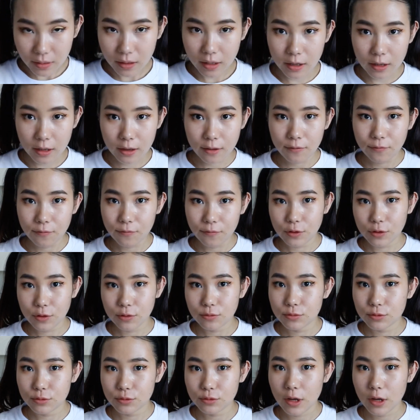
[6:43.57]
If you
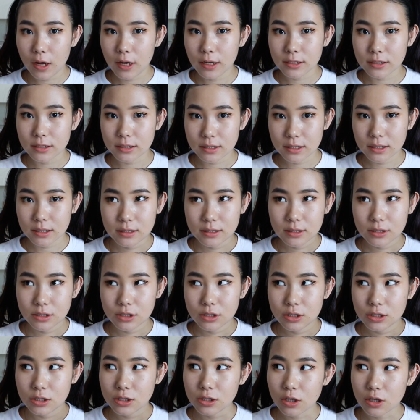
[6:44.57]
do not
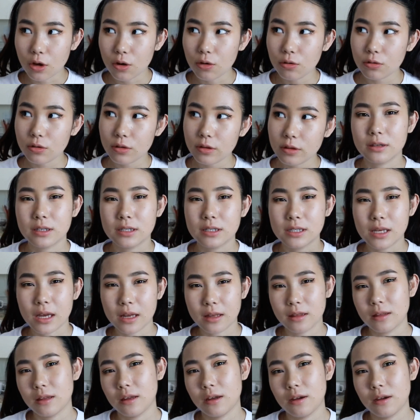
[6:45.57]
soak the
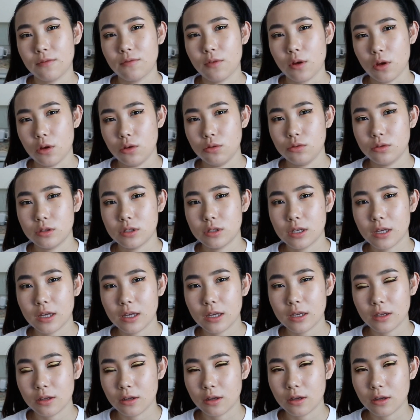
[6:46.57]
second layer of oats in